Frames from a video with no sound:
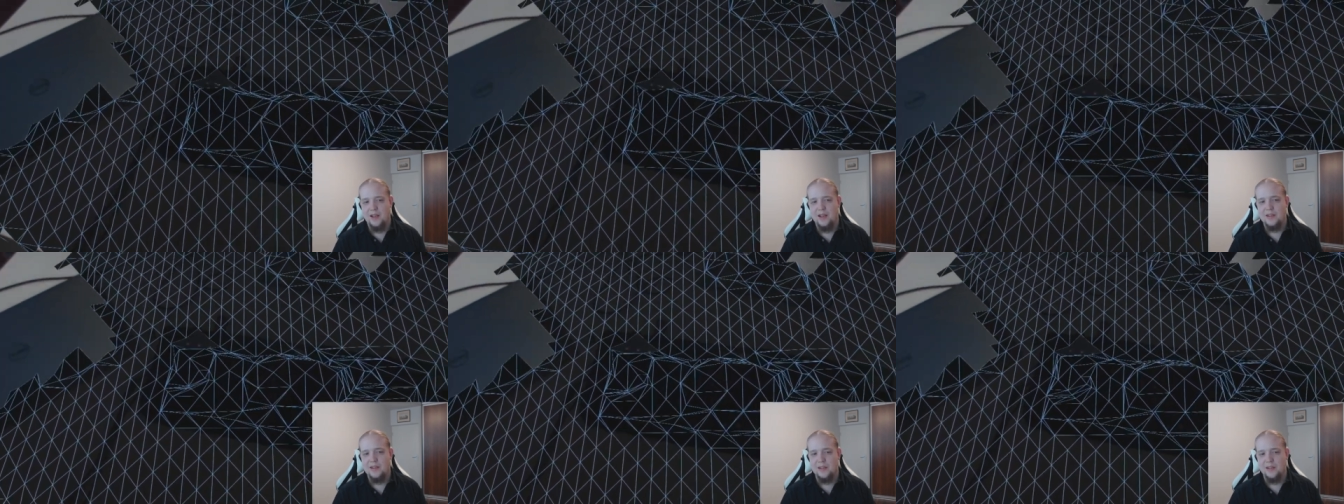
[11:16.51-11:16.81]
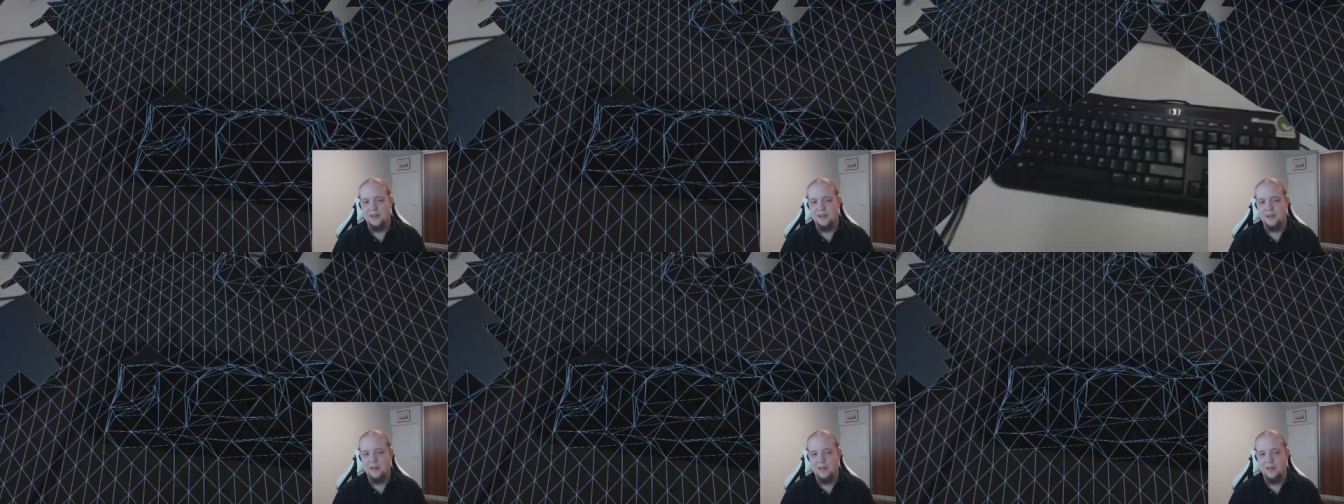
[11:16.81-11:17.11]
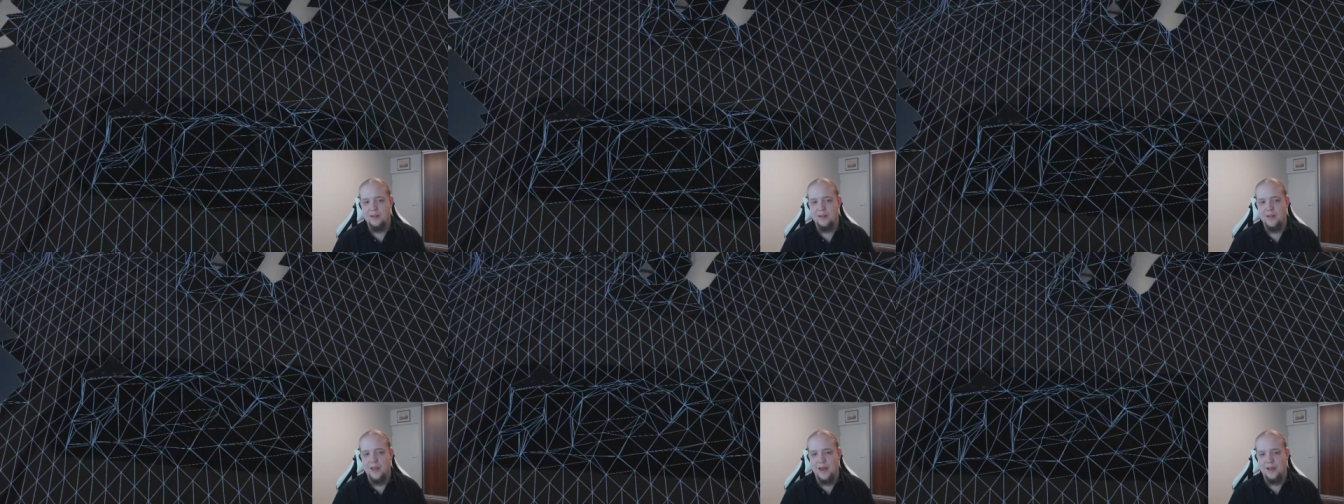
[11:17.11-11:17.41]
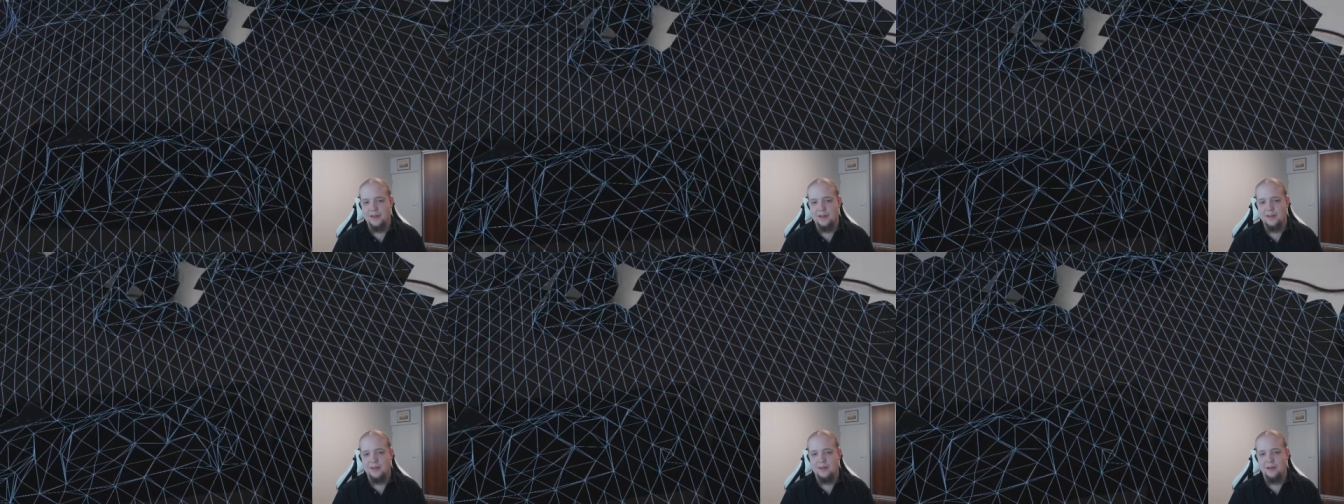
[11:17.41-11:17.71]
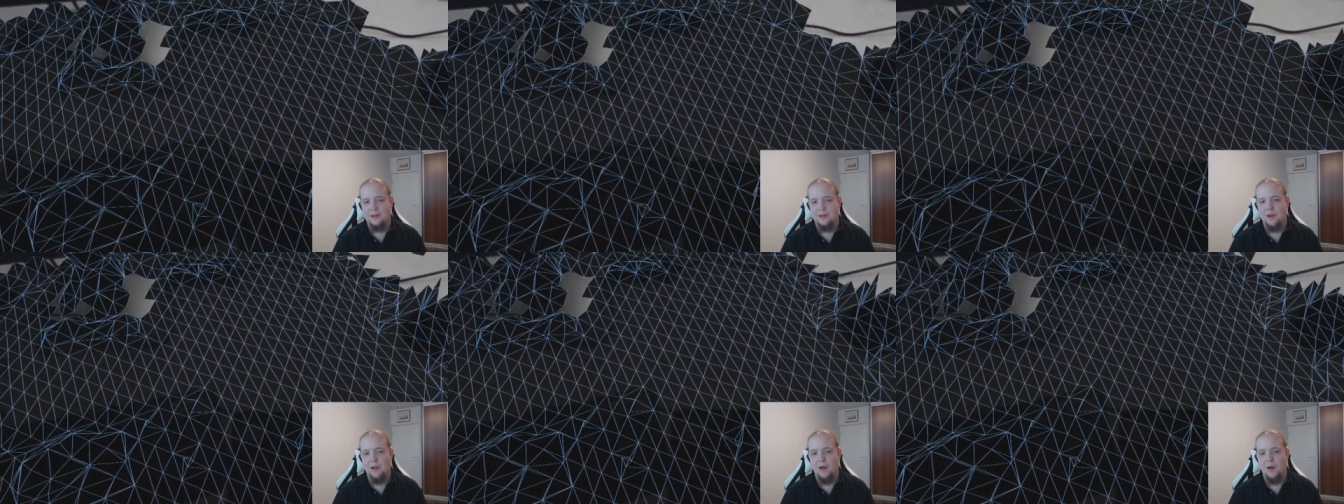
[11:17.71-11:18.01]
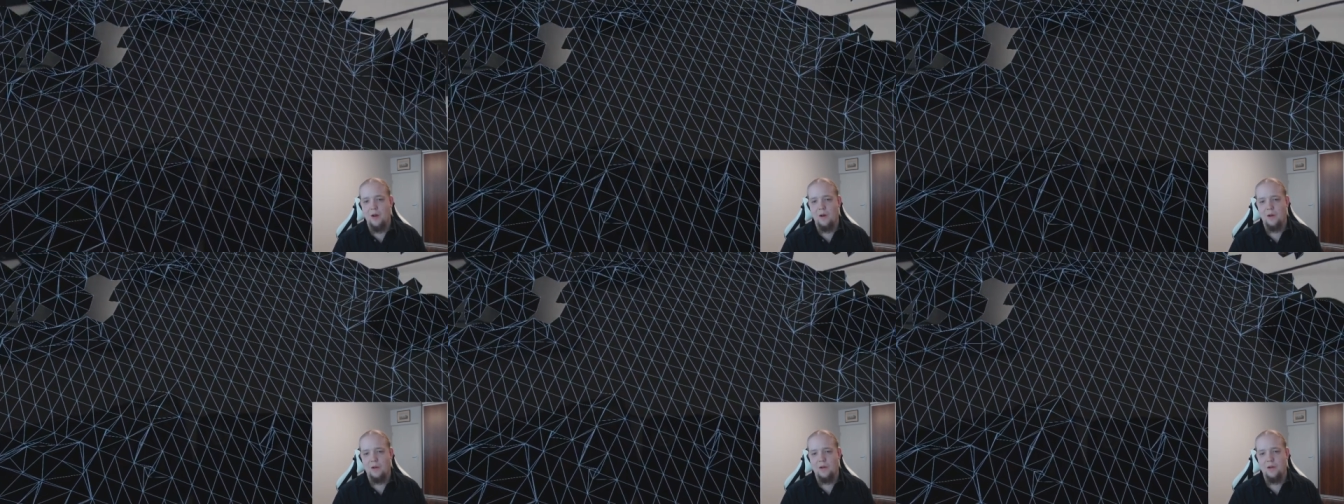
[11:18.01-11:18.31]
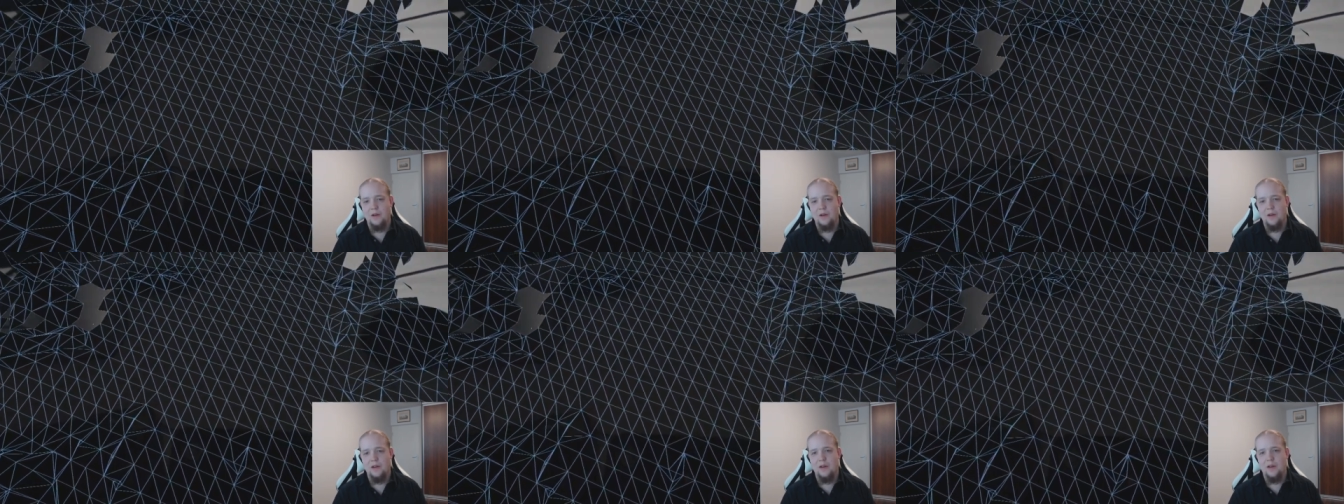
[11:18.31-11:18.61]
isn't that
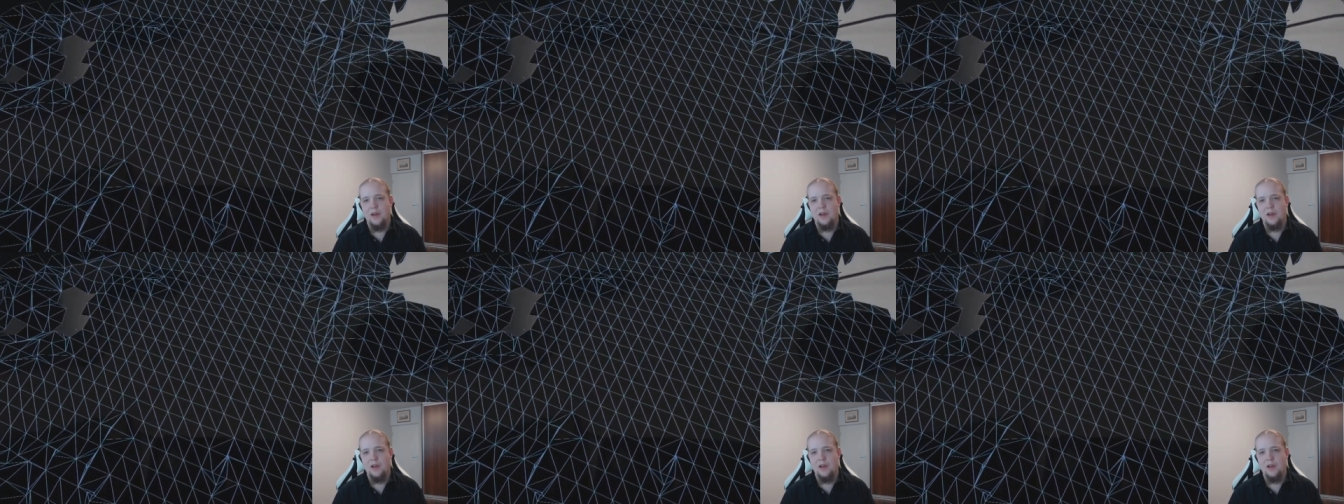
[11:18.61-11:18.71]
long.